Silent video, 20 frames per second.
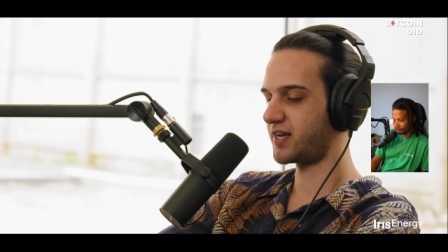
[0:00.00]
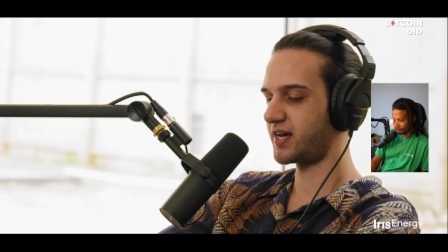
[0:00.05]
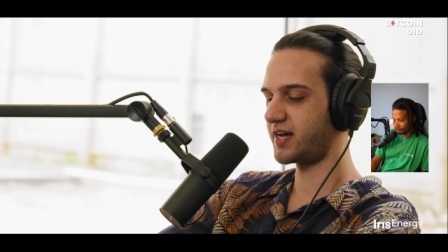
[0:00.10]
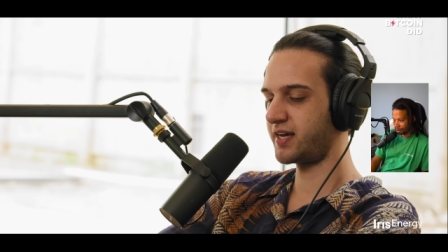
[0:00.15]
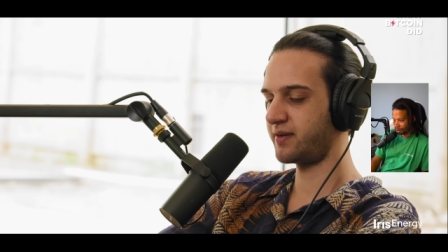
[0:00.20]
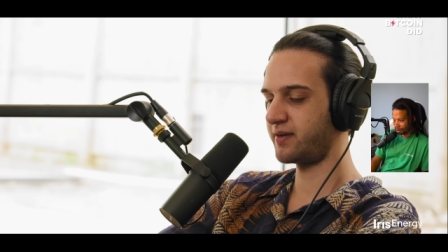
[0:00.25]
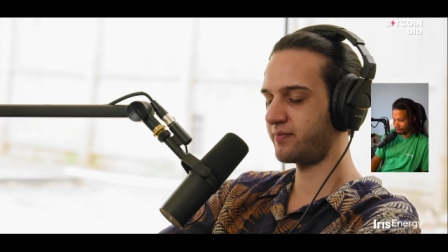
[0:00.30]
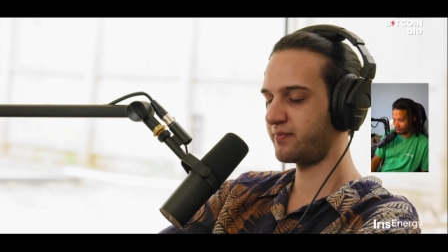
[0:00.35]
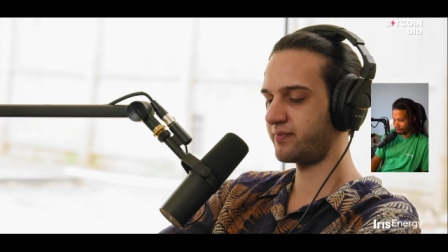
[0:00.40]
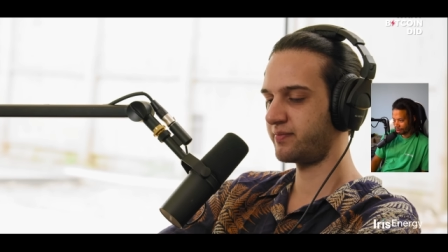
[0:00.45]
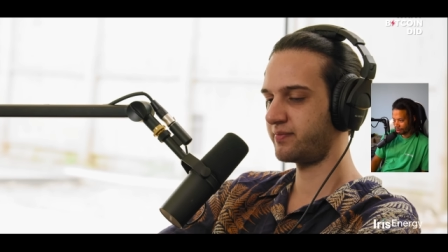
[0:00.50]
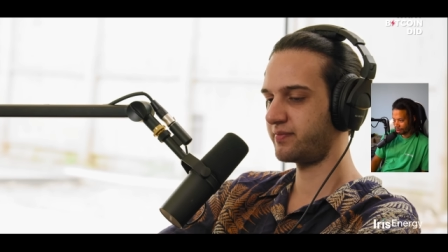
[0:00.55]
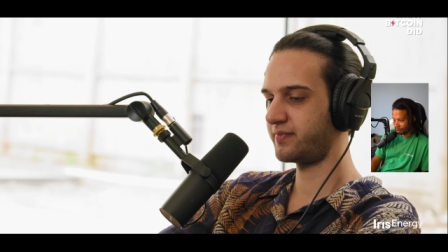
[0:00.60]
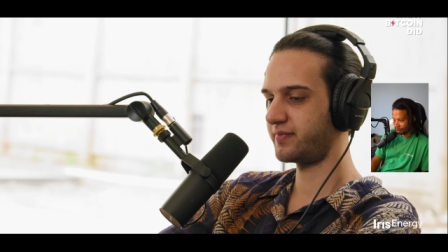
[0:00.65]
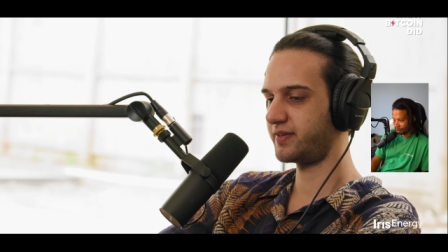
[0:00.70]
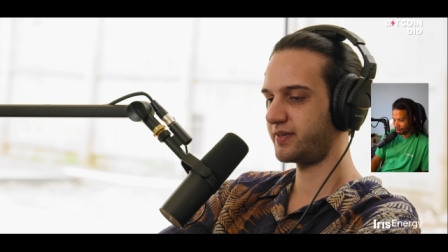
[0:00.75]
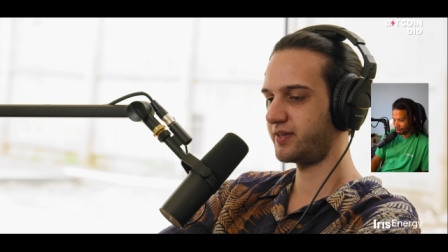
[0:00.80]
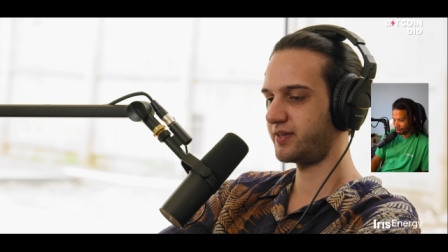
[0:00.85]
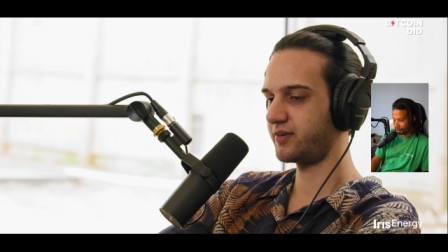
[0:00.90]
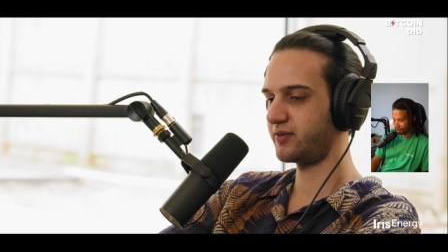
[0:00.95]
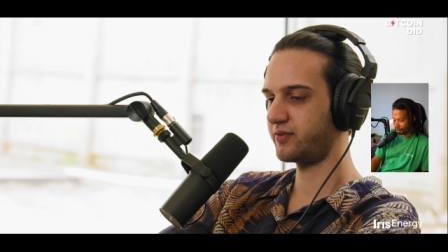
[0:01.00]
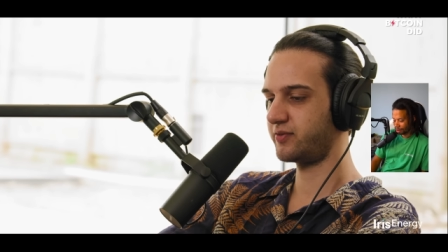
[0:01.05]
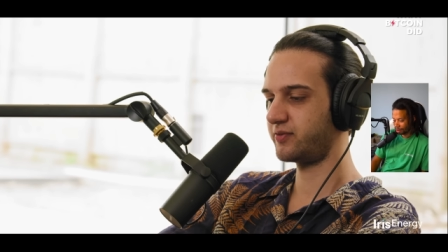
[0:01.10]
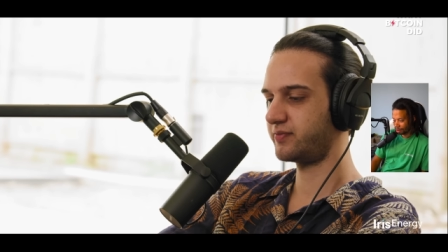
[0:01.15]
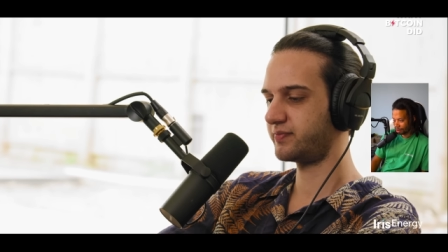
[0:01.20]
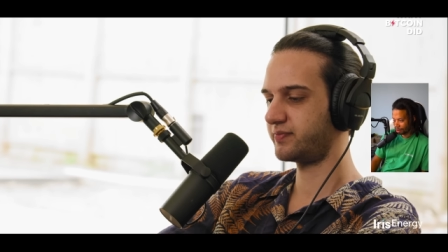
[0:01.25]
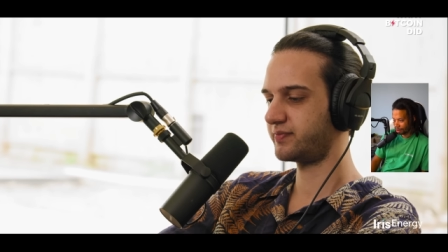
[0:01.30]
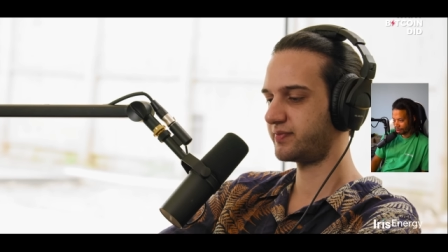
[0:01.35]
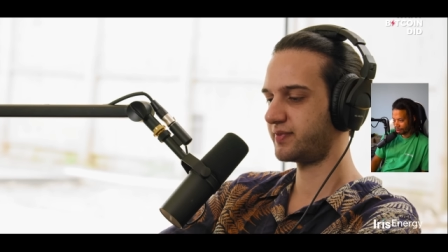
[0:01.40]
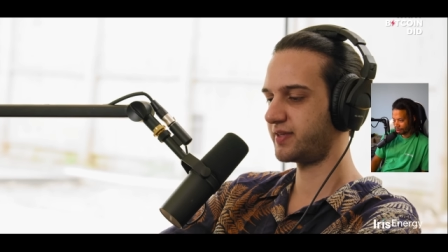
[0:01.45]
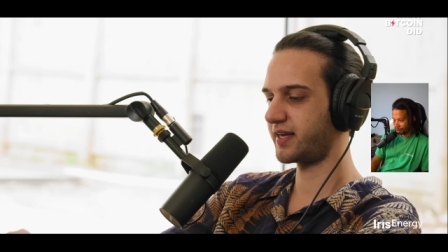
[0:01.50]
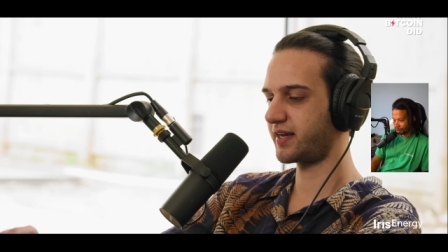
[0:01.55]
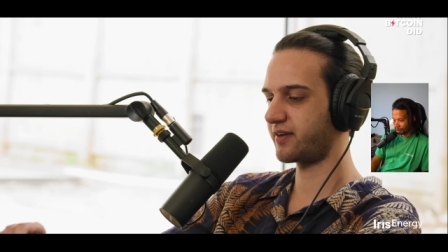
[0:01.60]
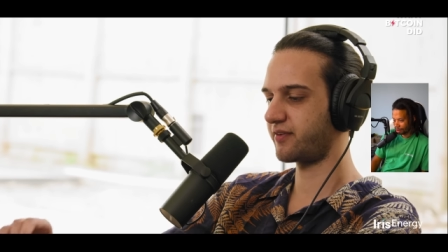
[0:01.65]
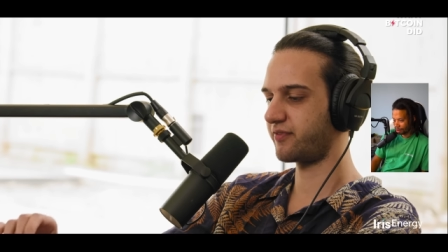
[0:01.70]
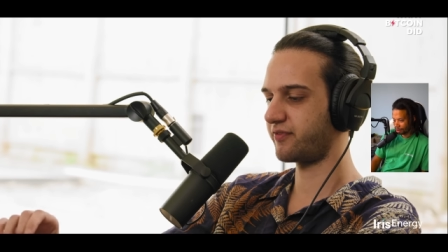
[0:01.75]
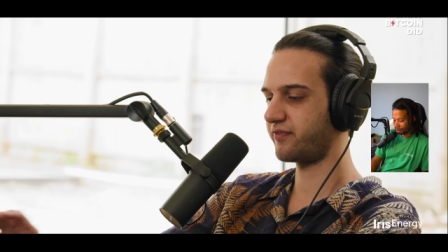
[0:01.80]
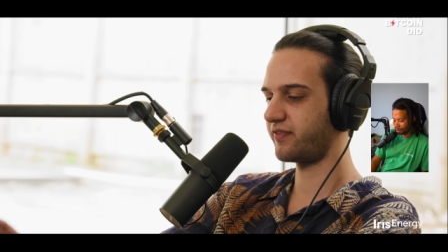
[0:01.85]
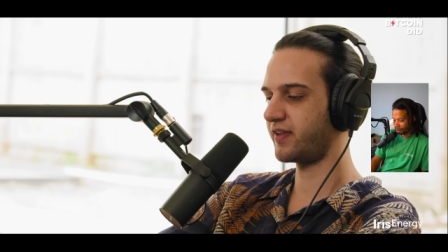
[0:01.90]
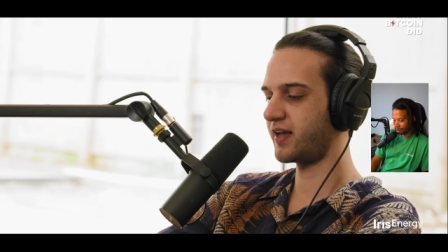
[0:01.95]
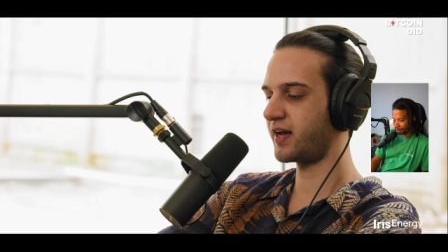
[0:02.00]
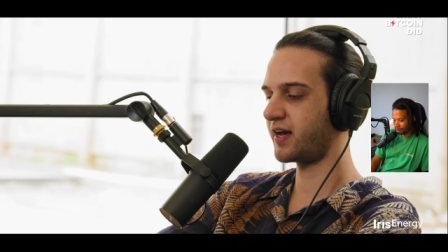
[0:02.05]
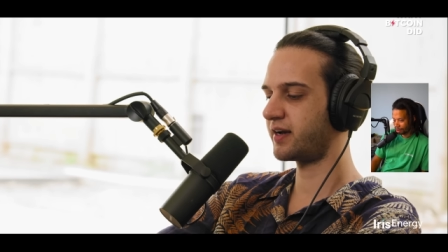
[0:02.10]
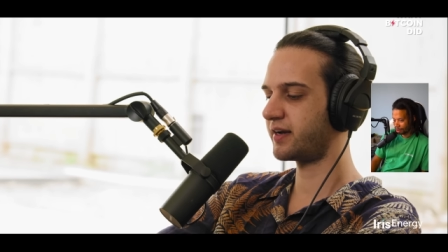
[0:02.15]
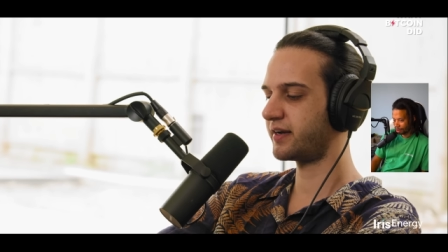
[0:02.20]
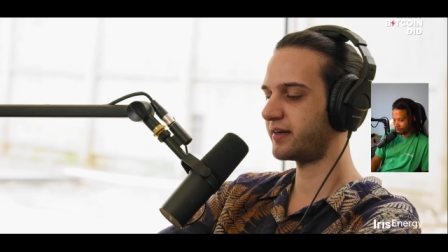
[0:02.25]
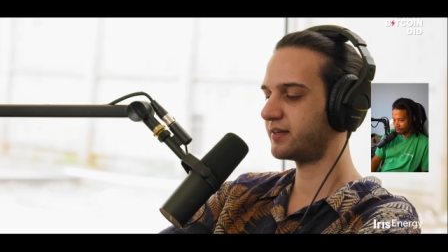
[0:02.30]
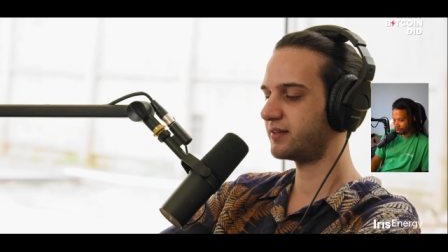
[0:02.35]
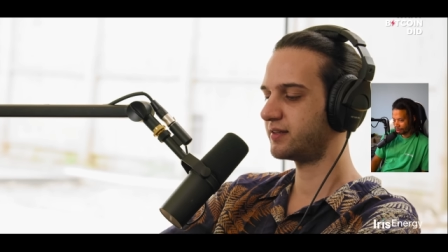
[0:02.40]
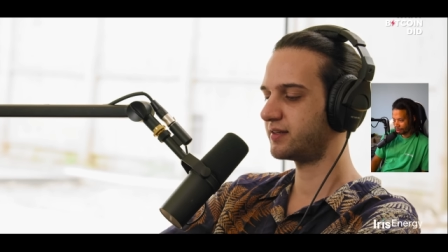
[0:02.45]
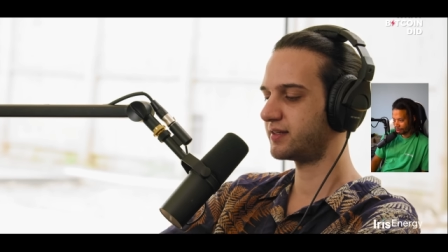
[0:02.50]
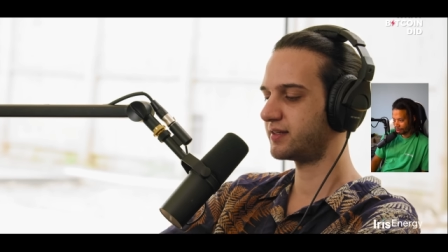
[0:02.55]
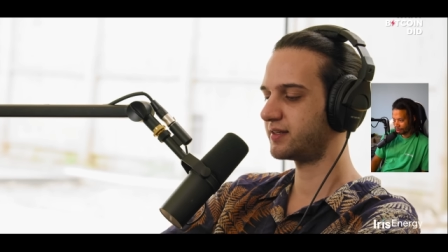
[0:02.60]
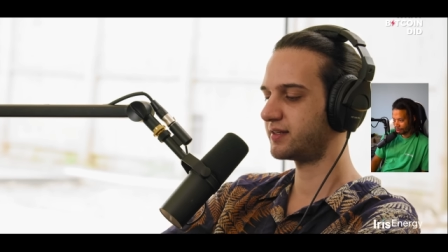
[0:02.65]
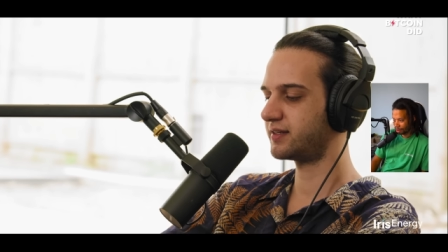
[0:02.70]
I'm, you know, like a fly